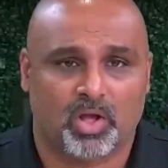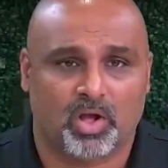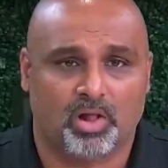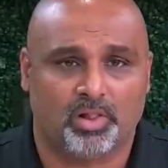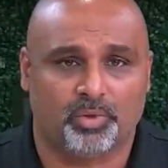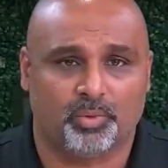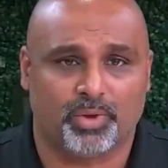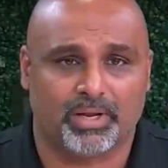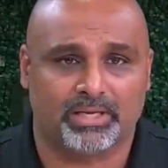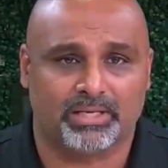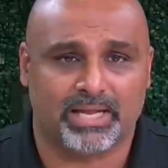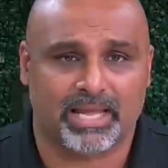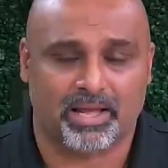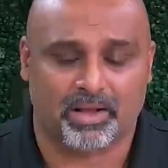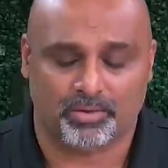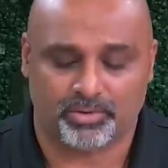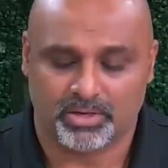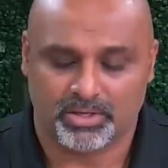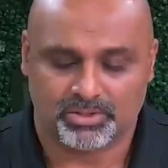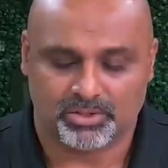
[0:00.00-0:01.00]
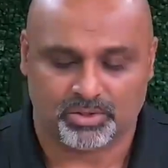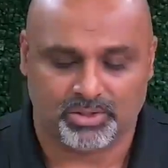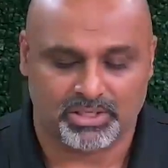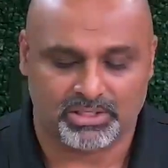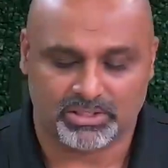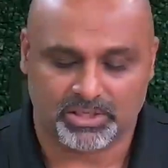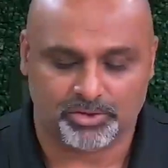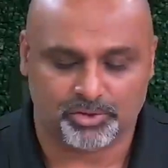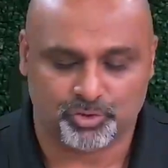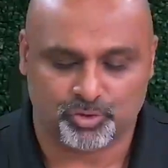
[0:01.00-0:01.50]
all the way down. So
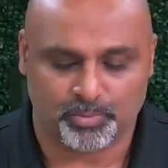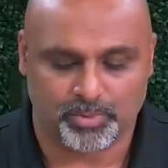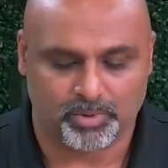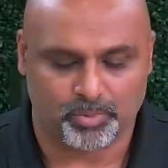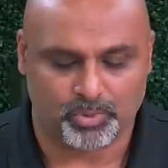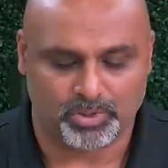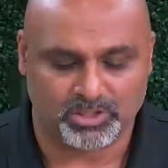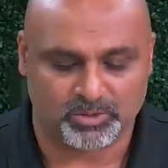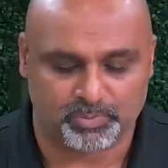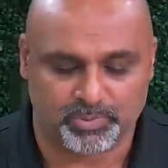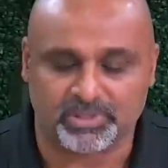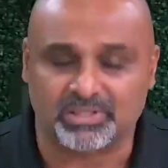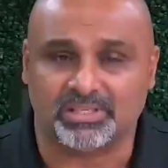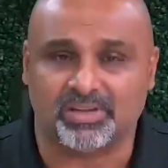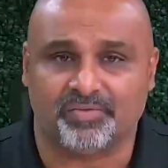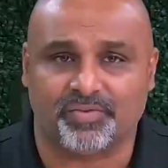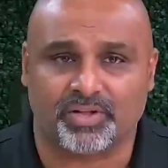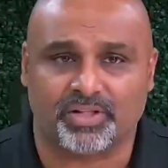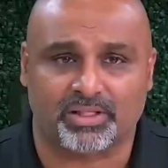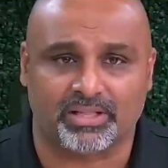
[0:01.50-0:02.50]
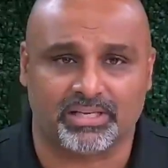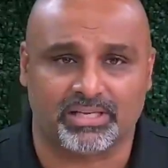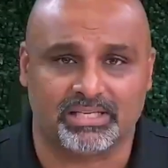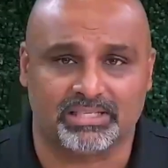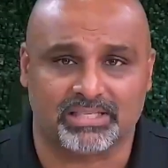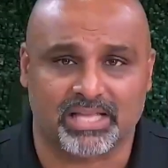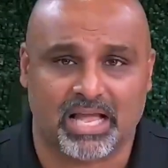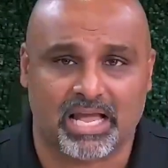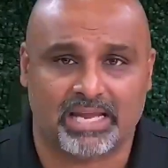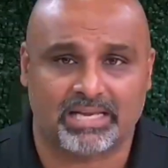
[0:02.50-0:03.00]
this instrument was specifically
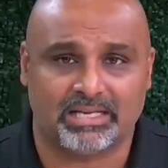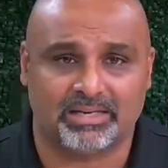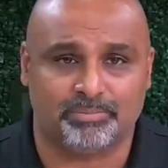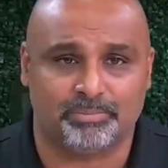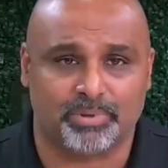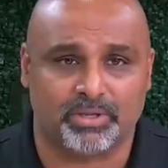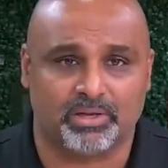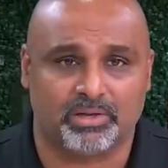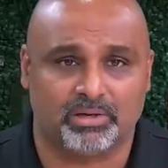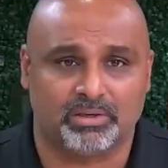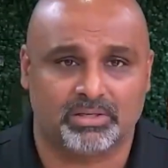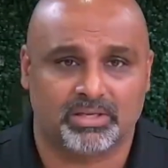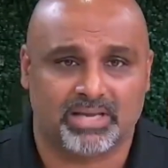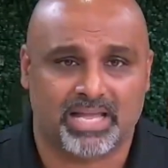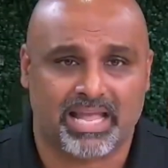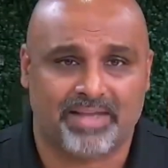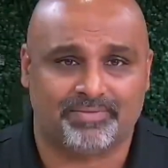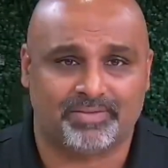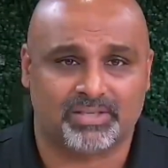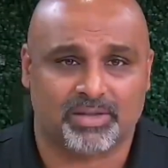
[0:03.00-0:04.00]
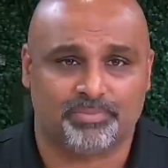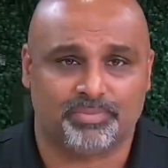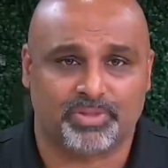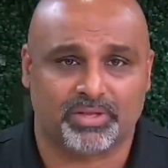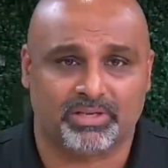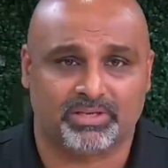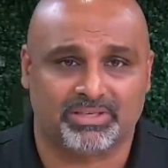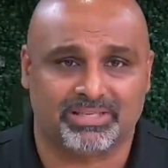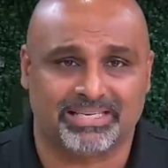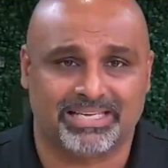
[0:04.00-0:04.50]
designed and built to have
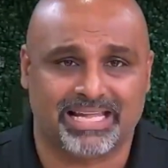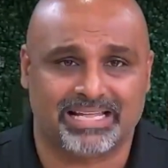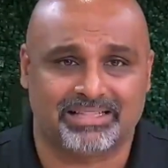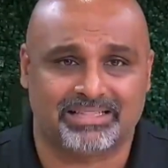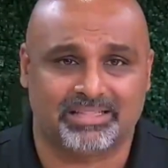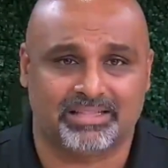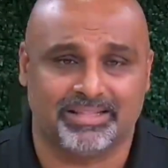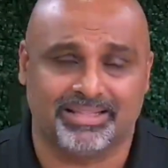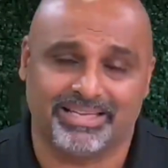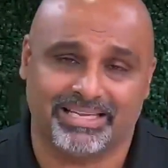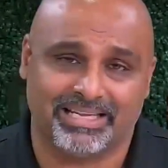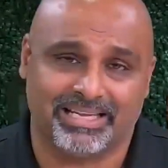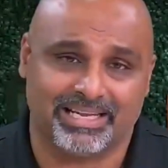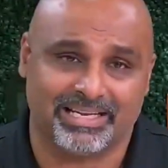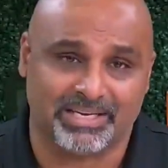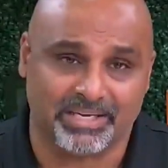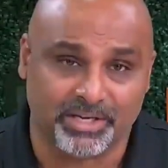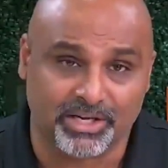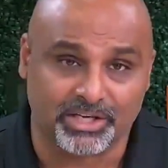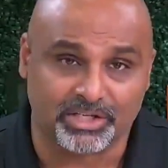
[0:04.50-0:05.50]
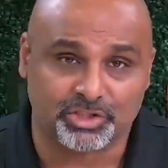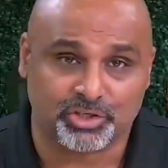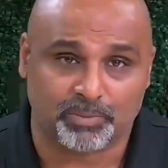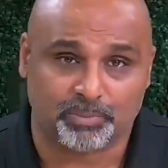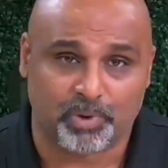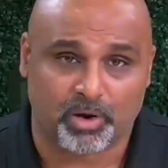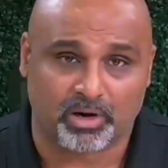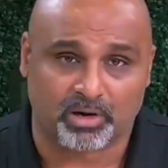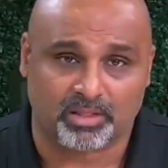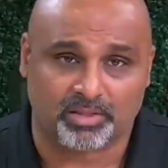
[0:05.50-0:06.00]
something to get the initial
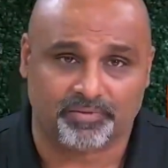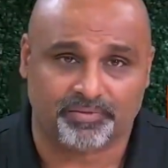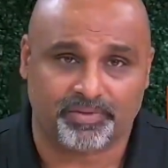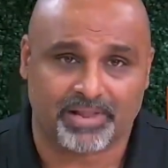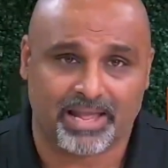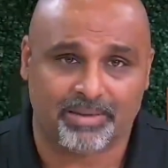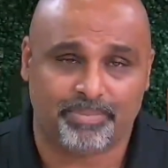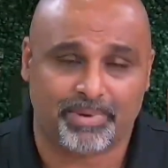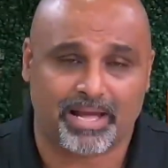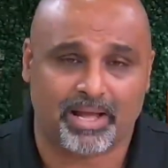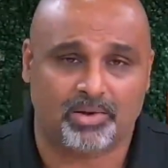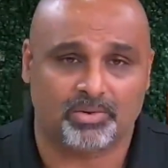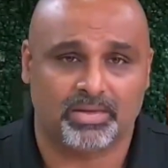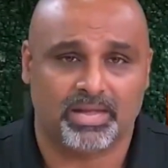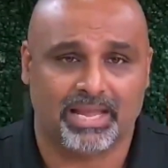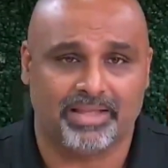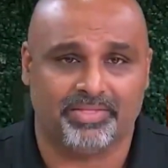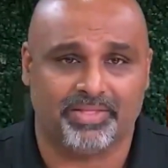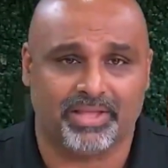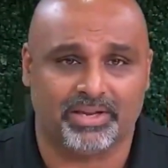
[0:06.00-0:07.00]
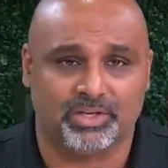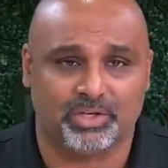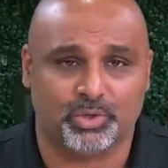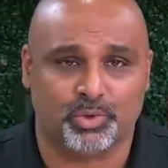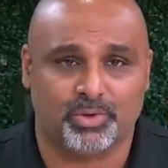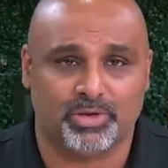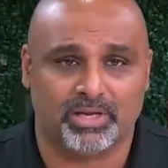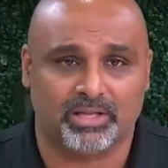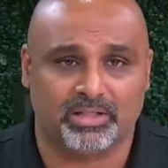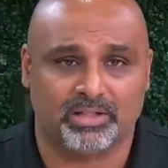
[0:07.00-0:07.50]
part of the flap out and then
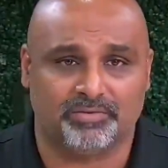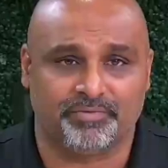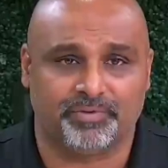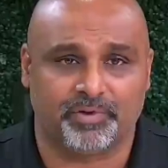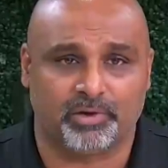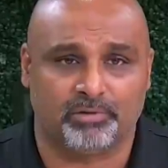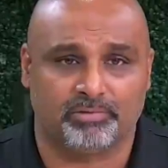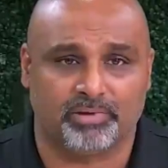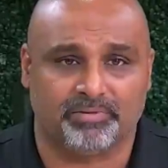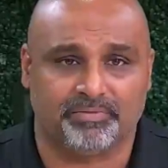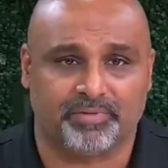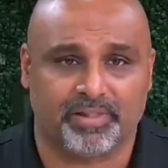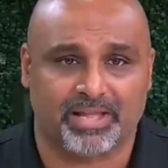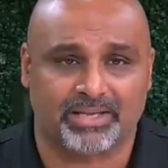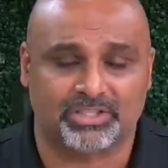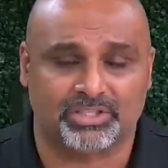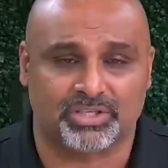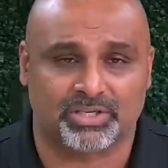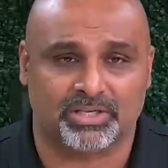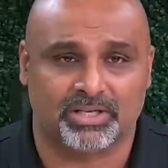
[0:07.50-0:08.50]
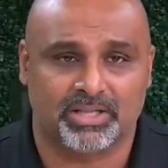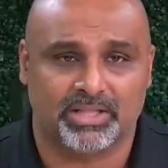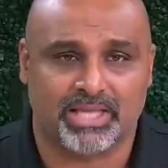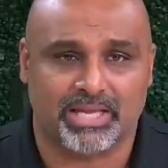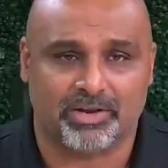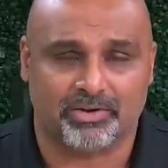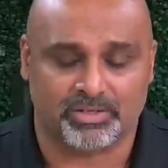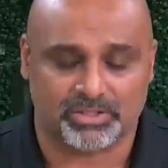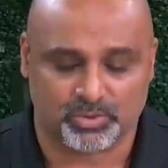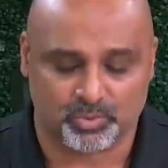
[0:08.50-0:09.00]
doing the full reflection
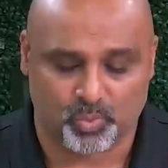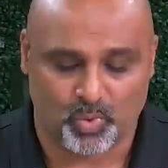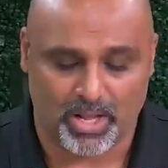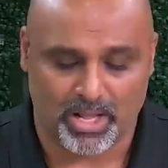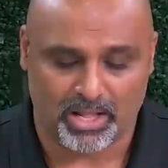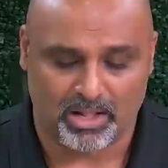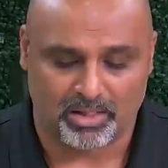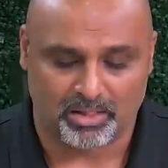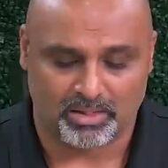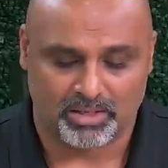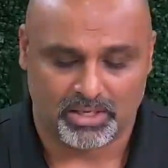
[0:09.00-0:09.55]
there as well.